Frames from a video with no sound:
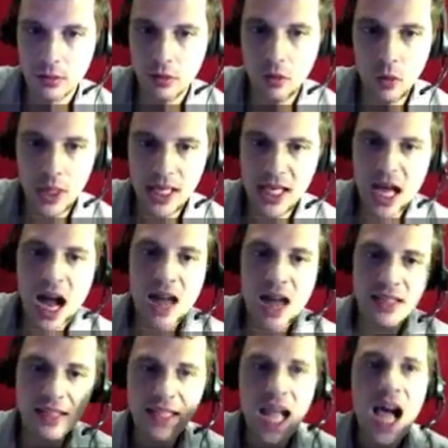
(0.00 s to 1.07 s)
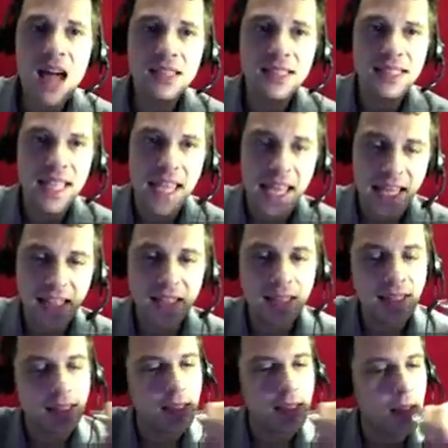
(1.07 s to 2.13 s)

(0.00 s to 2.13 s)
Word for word: We are star seeds.